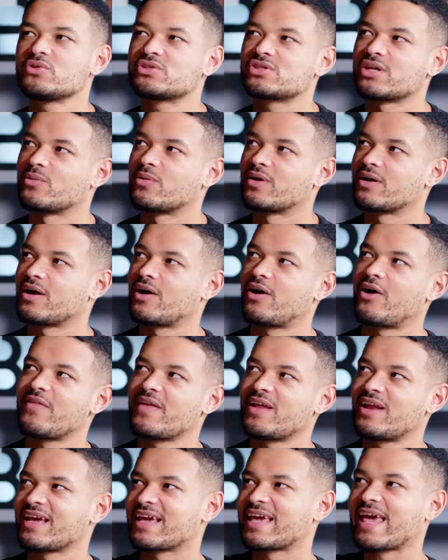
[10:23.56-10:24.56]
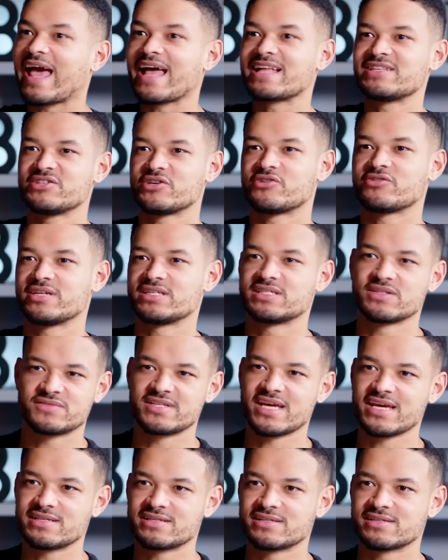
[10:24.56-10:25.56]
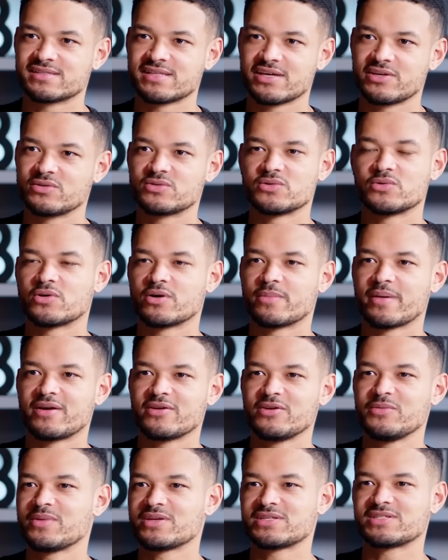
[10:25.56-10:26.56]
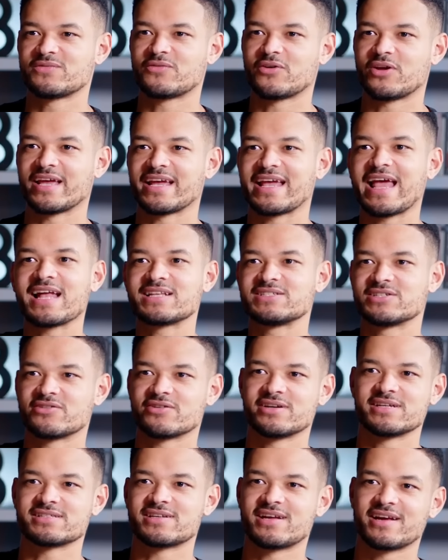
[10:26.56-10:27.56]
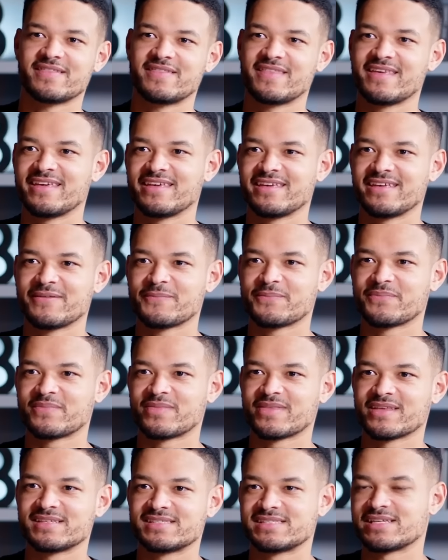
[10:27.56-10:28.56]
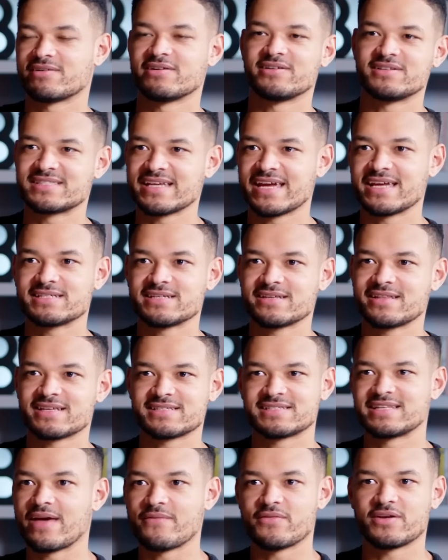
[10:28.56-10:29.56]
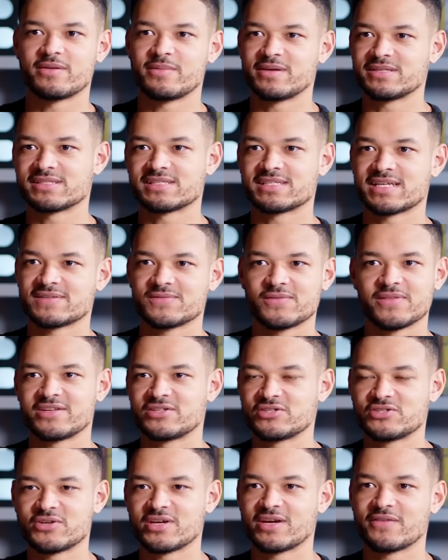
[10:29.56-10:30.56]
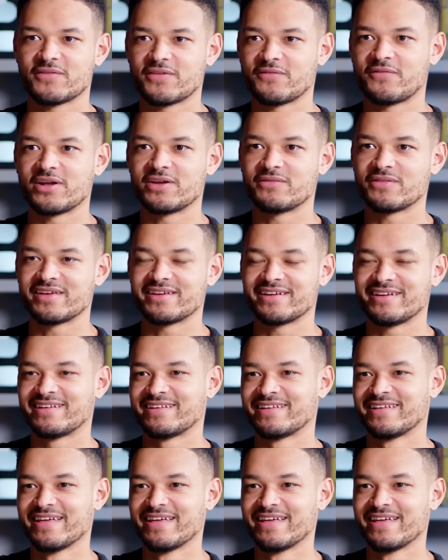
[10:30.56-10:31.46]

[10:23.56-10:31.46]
also, are there like categories of daters that you talk about? You must have got like categories, like the serial dater that's never going to be successful. They're just doing it for the fun of it.